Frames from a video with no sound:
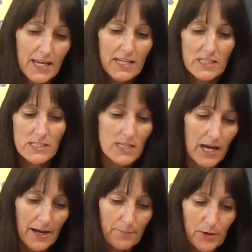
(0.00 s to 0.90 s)
is
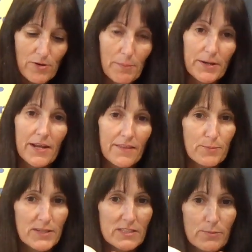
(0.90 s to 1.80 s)
grab another
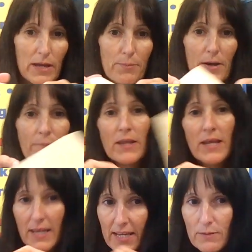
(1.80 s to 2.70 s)
piece of paper.
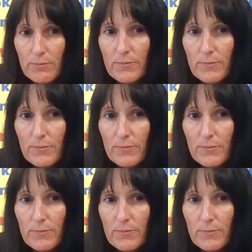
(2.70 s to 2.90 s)
It can